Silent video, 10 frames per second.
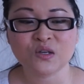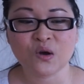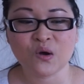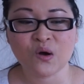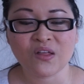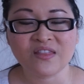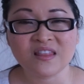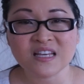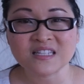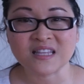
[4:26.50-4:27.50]
So
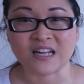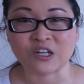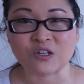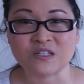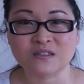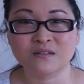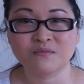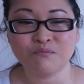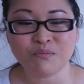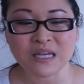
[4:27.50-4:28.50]
these letters,
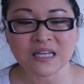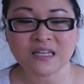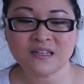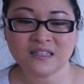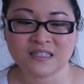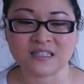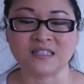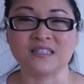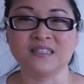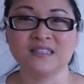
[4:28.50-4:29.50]
B,
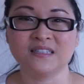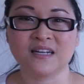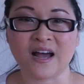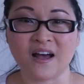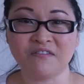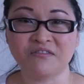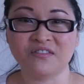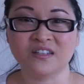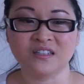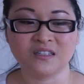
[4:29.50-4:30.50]
D,
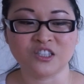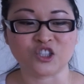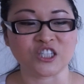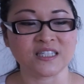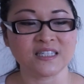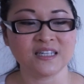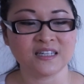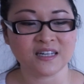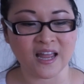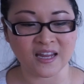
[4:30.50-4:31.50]
F,
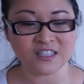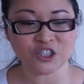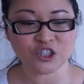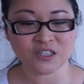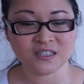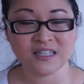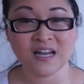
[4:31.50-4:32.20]
G, H,